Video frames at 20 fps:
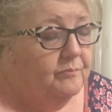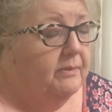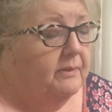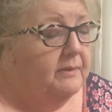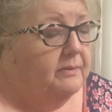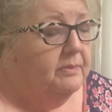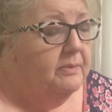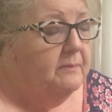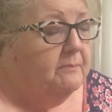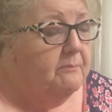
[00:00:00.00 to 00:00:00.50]

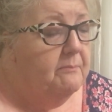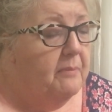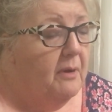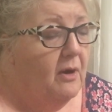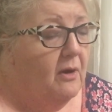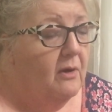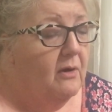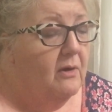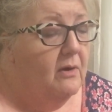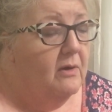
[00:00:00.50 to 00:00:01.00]
think the
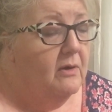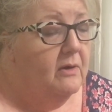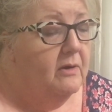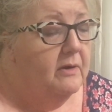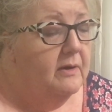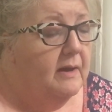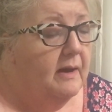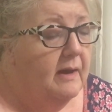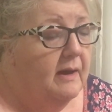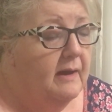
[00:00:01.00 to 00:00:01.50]

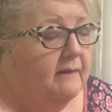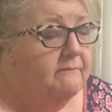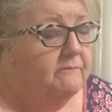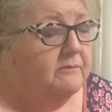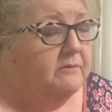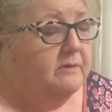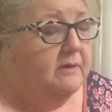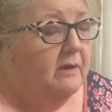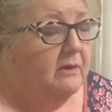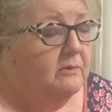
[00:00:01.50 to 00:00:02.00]
part I've
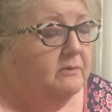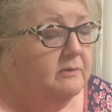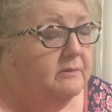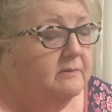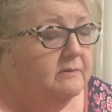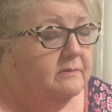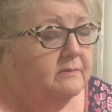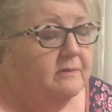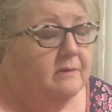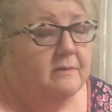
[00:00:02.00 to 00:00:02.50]

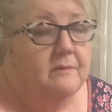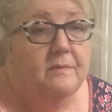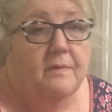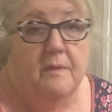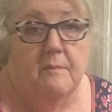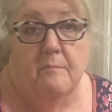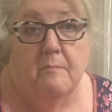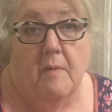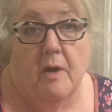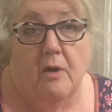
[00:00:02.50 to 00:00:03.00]
noticed
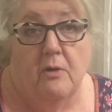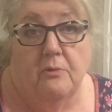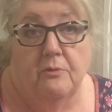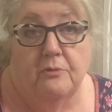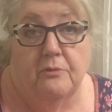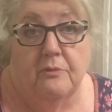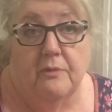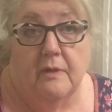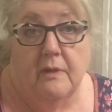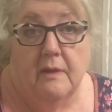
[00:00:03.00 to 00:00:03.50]
the
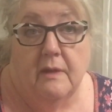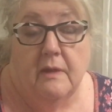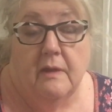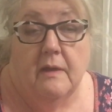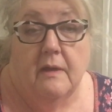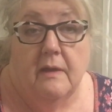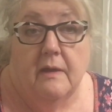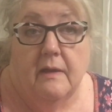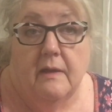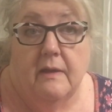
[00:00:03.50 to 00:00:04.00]
most
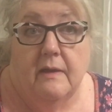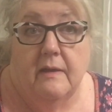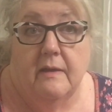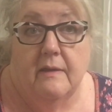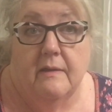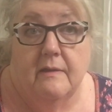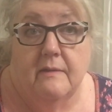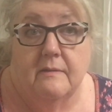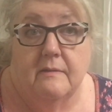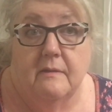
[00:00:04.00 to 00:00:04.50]

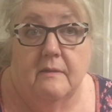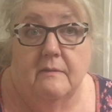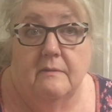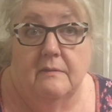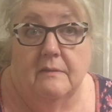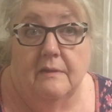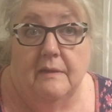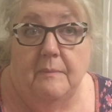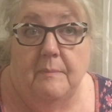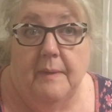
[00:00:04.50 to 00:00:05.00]
is
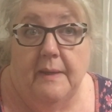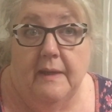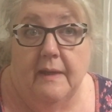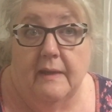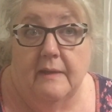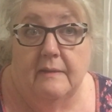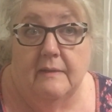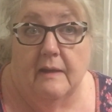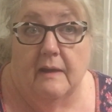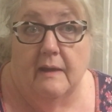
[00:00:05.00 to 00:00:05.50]
sleeping
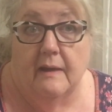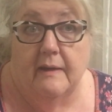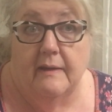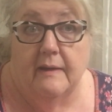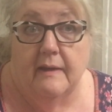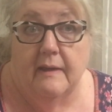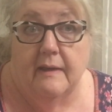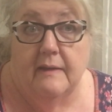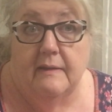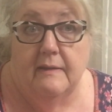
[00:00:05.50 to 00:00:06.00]
at
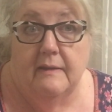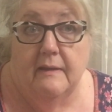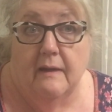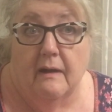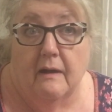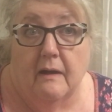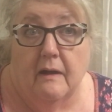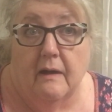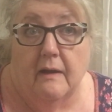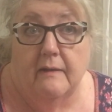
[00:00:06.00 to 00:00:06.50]
night and
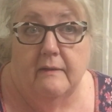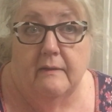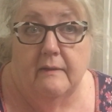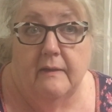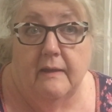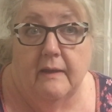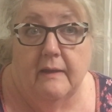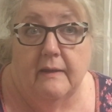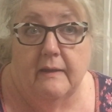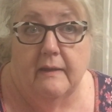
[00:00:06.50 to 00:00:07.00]
not
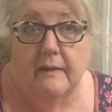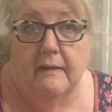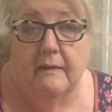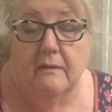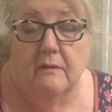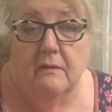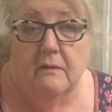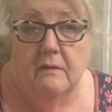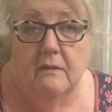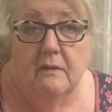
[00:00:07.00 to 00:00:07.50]
getting
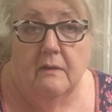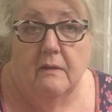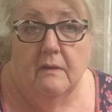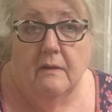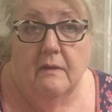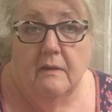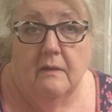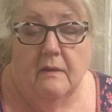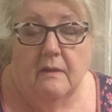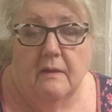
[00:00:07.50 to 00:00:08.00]

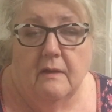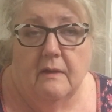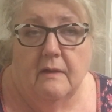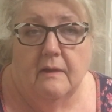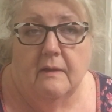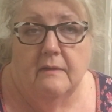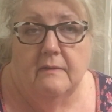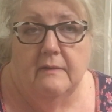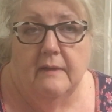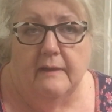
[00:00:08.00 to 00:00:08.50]

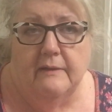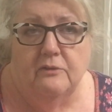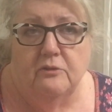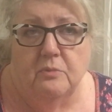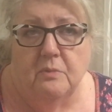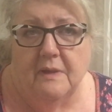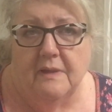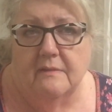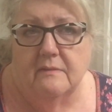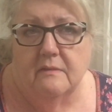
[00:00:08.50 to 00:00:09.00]
night
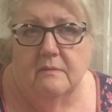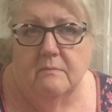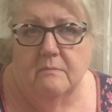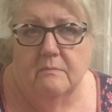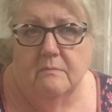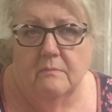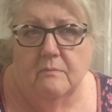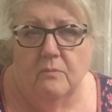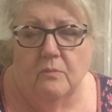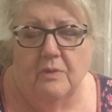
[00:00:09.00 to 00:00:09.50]
sweats,
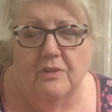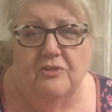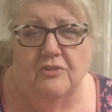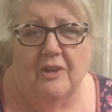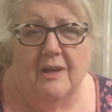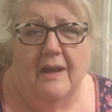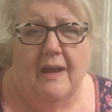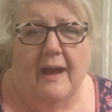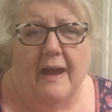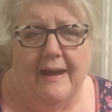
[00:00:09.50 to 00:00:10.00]

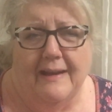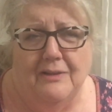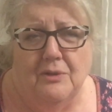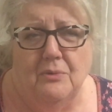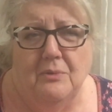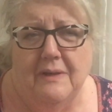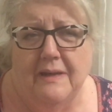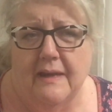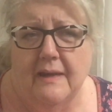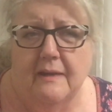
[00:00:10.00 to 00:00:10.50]
which I
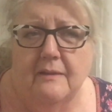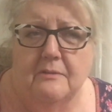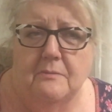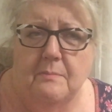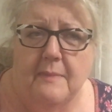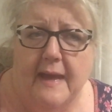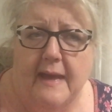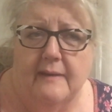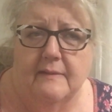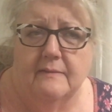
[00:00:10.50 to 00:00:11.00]
don't get as
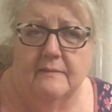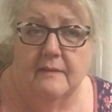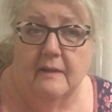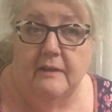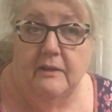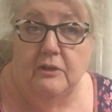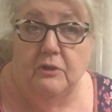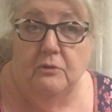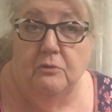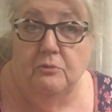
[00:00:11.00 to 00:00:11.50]
bad as I
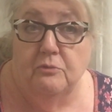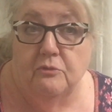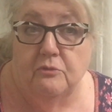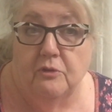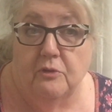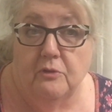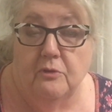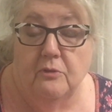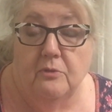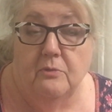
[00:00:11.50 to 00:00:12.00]

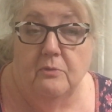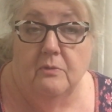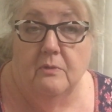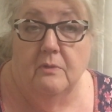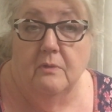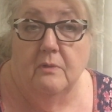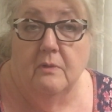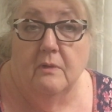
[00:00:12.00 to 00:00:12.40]
used to,